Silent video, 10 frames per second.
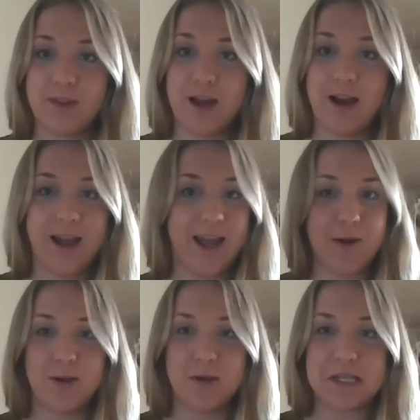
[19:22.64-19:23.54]
I
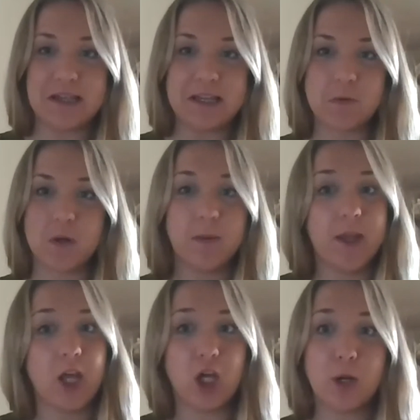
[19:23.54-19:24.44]
hate using these words, but
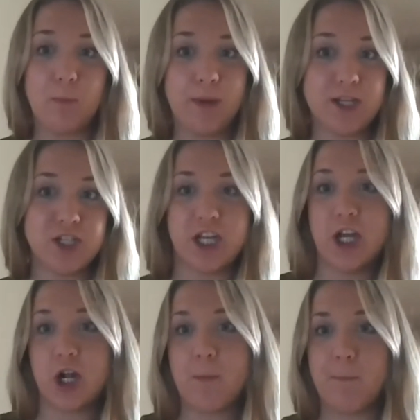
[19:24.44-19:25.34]
like, you're bitchy,
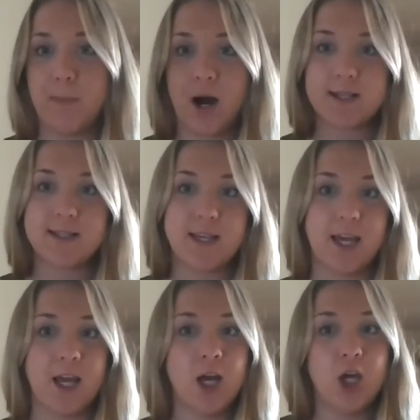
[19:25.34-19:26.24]
you're
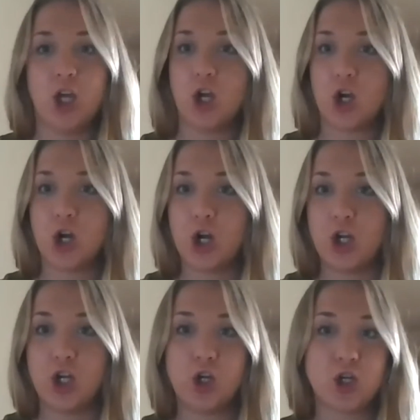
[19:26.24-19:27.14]
bossy,
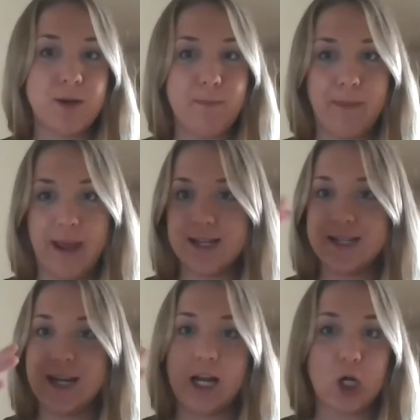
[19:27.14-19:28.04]
you're
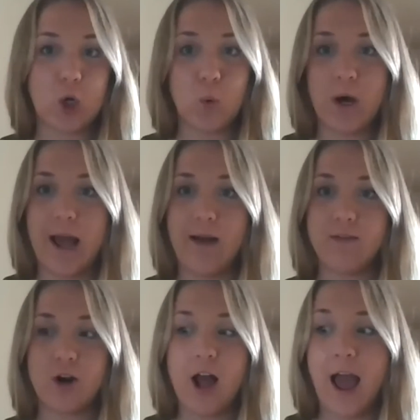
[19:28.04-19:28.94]
demanding, you're
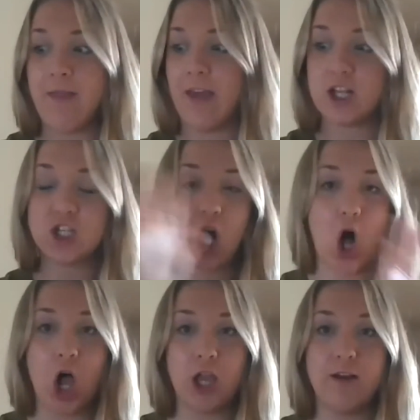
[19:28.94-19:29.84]
whatever. And like, to
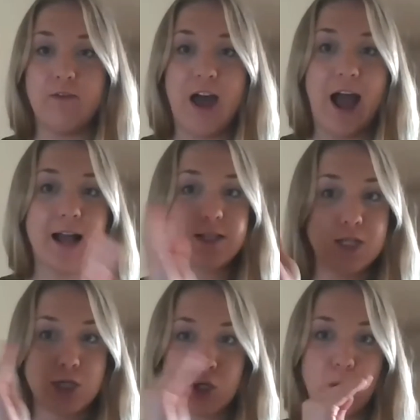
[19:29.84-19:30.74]
all of that,
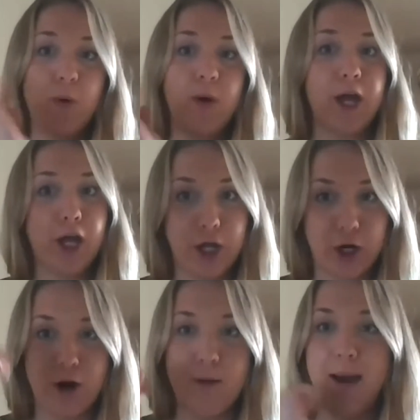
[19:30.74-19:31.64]
screw it,
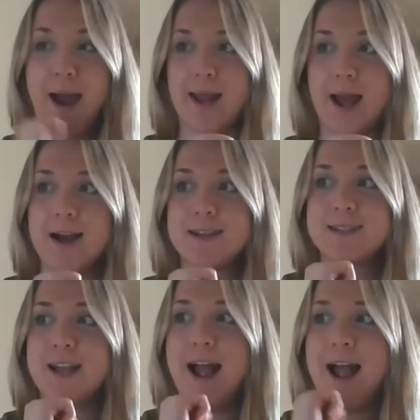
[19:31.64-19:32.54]
you're a
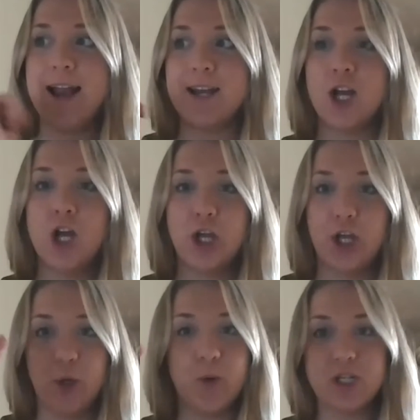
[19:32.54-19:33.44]
badass and
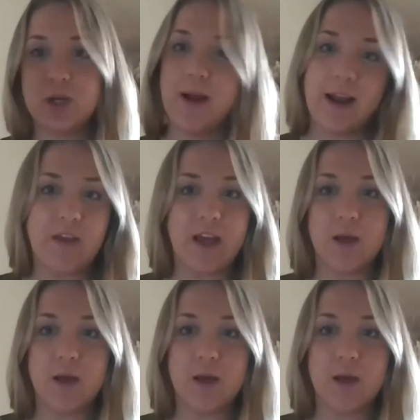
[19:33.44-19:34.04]
you can do anything you